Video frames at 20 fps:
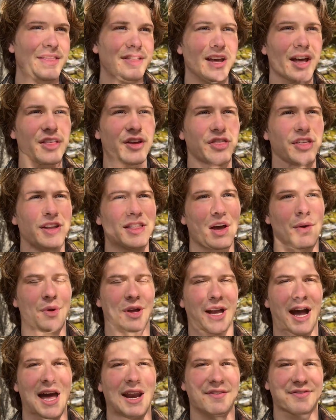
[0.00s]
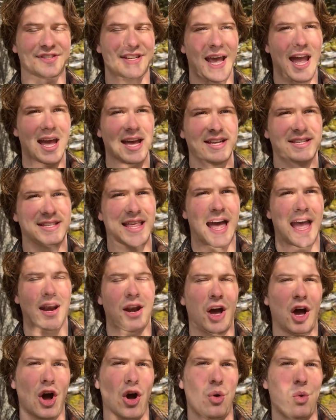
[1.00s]
the other thing that we kind of say is that,
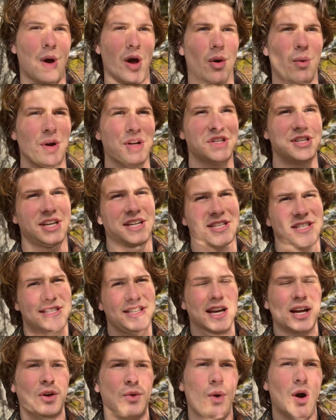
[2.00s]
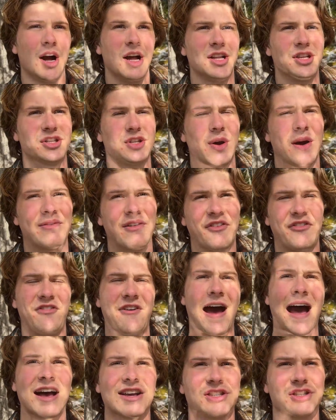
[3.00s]
oh, well, once you get sick once, you have a
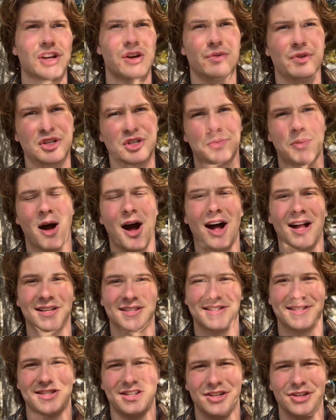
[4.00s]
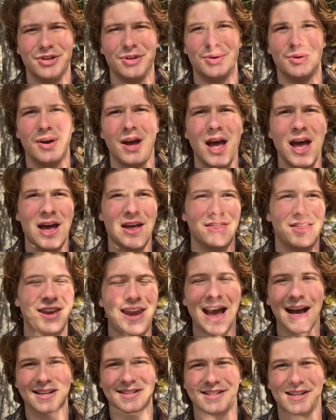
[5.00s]
faster response to the
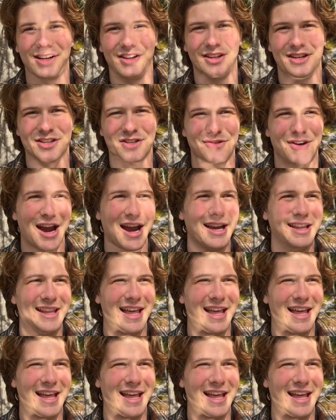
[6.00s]
next illness, right?